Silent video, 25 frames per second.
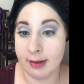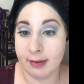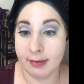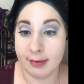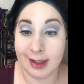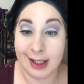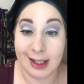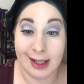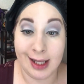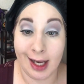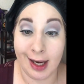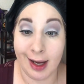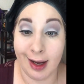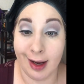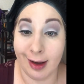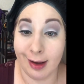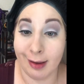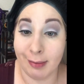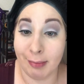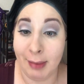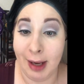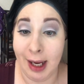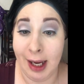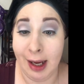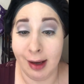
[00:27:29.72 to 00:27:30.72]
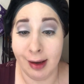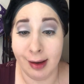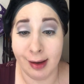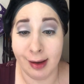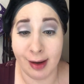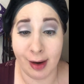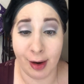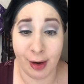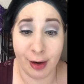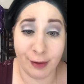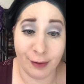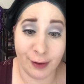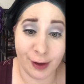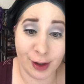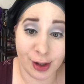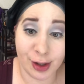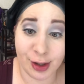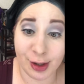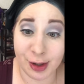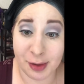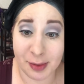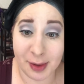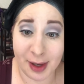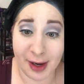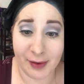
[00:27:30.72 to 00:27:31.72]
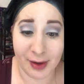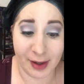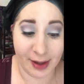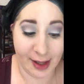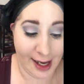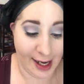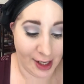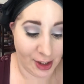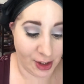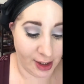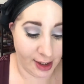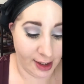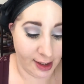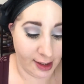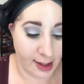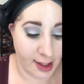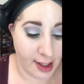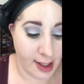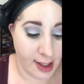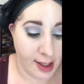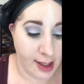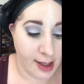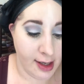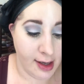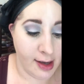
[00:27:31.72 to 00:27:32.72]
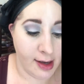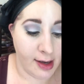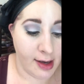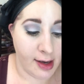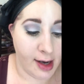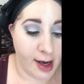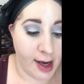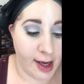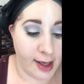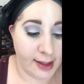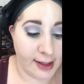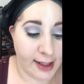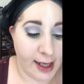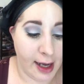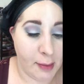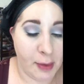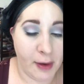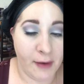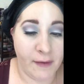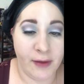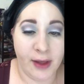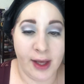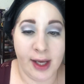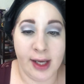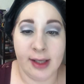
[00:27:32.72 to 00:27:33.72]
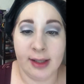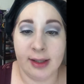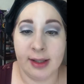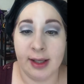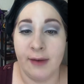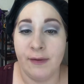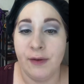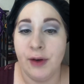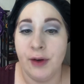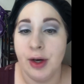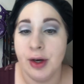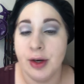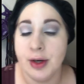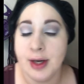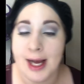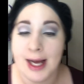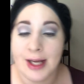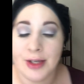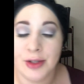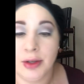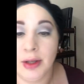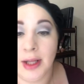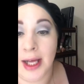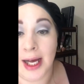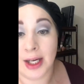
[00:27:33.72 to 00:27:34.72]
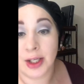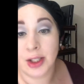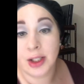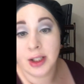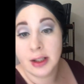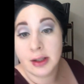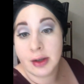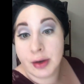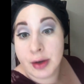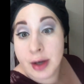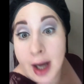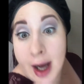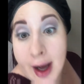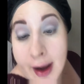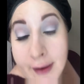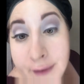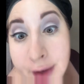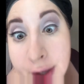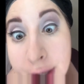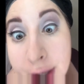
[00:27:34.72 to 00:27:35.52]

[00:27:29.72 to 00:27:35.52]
synthetic, mink, artificial, whatever lashes on top of this, if your natural lashes are not